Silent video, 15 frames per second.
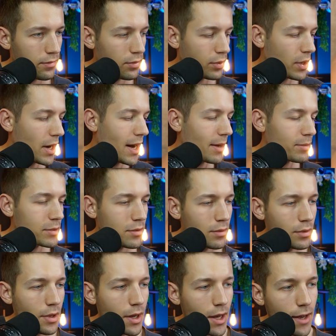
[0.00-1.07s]
for
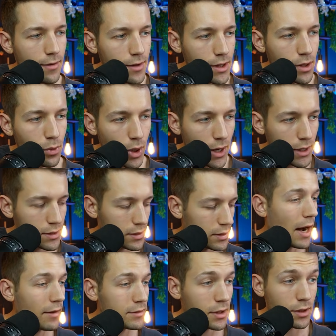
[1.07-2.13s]
absolutely every device.
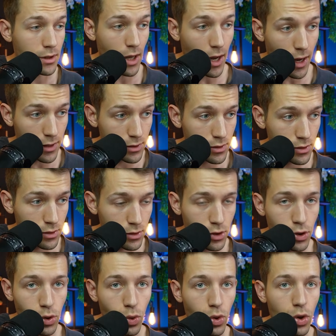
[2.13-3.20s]
After it ends,
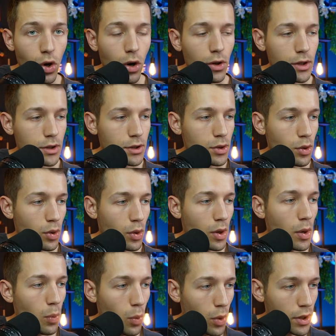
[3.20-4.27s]
you collect your
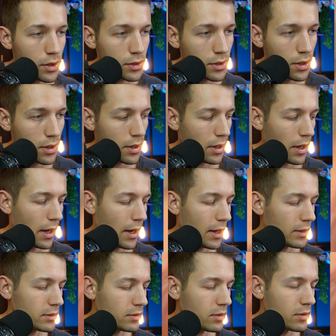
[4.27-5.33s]
reward
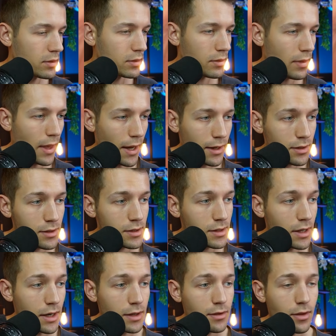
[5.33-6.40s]
and then
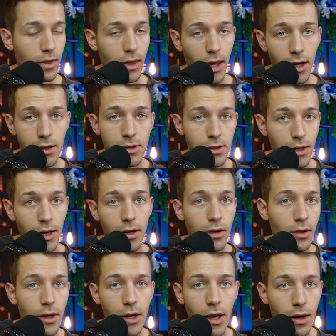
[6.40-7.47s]
start next
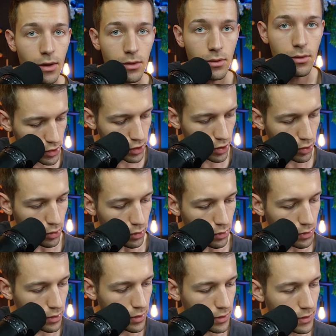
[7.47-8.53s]
cycle again. So
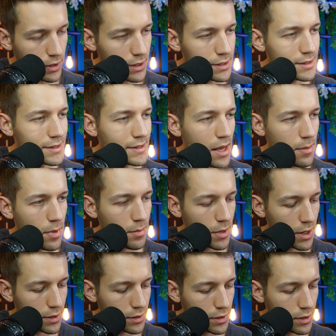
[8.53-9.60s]
this demo
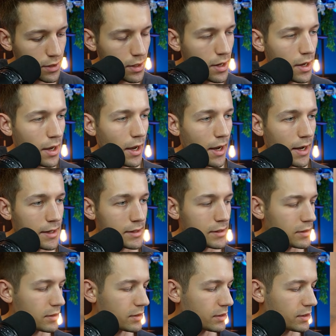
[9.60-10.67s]
miner
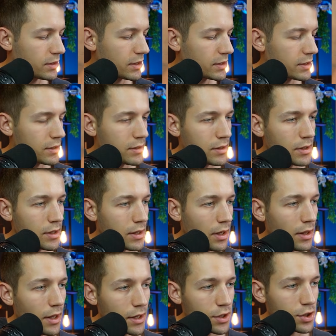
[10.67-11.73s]
has 6
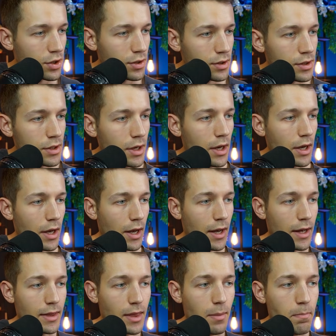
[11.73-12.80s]
collections
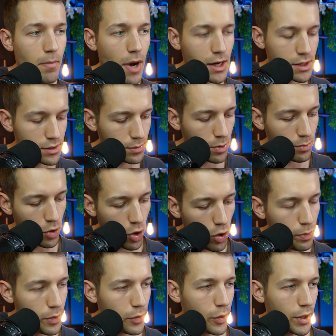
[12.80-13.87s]
and the maximum
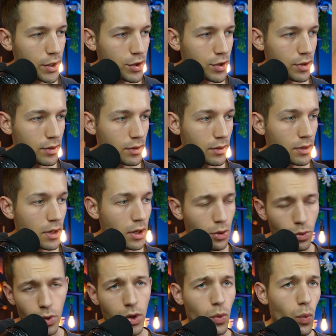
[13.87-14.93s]
operation
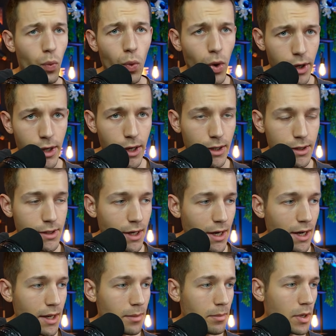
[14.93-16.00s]
or working
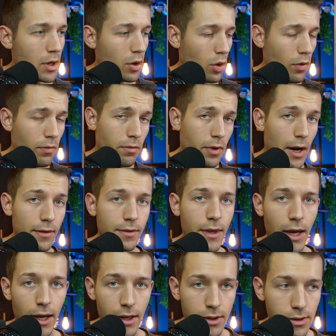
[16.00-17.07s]
time of 5
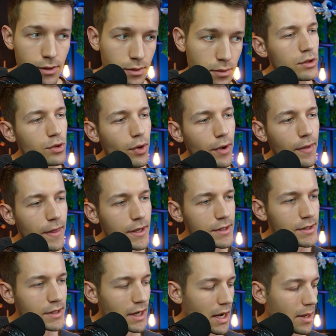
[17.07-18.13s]
days. During
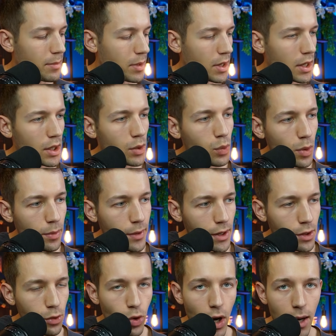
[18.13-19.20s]
this time it will
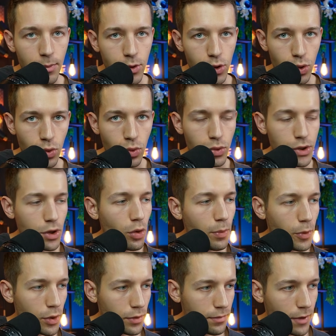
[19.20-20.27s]
bring you up to
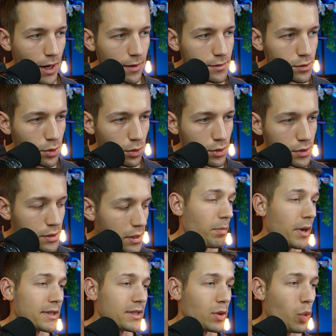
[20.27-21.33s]
0.5 tons,
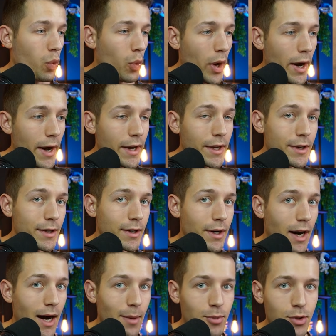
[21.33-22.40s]
but why
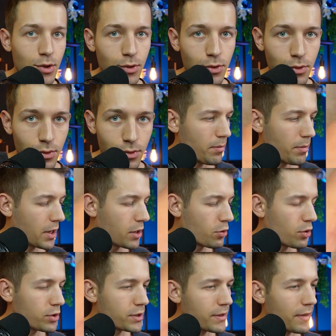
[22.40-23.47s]
up to?
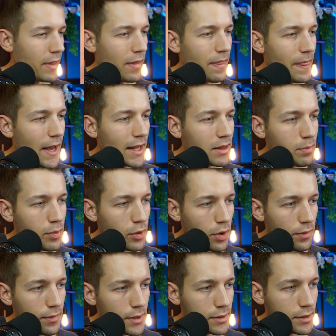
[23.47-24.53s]
Because the net
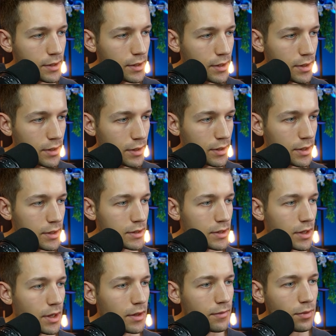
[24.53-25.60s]
profit here is
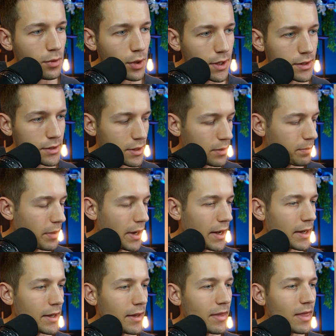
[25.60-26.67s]
influenced
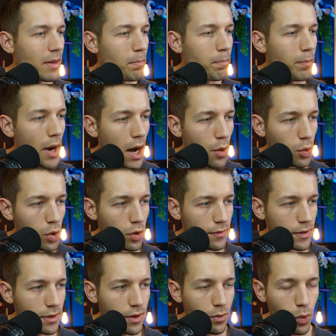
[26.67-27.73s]
by the power of
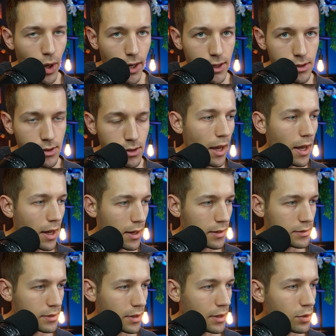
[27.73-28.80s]
the device,
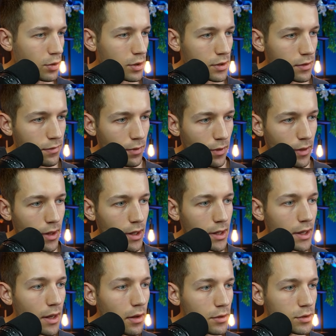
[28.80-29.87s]
and in order for the
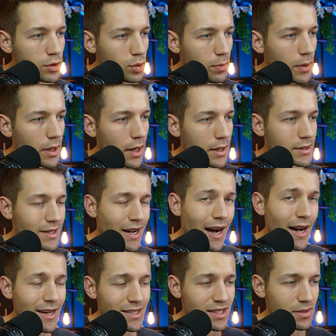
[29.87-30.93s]
yield to be as
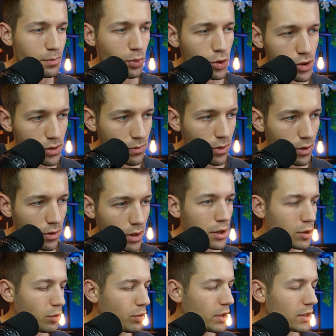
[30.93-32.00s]
high as possible
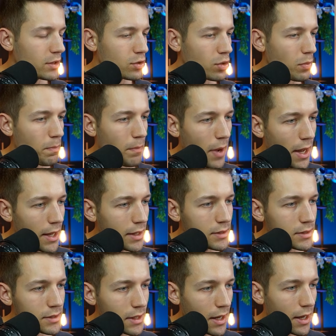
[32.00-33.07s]
you need to
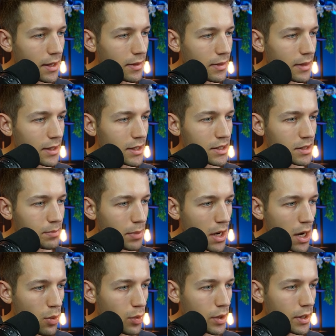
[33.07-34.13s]
maintain this
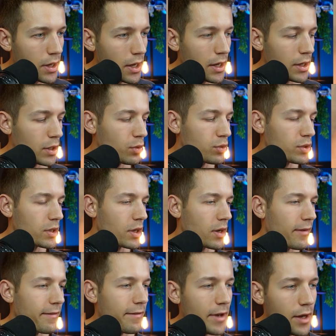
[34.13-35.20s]
power using
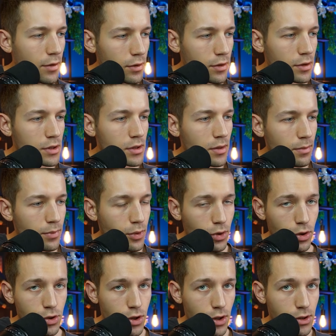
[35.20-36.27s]
various
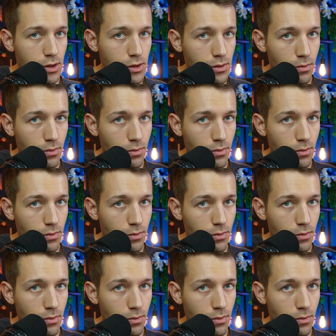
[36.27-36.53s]
projects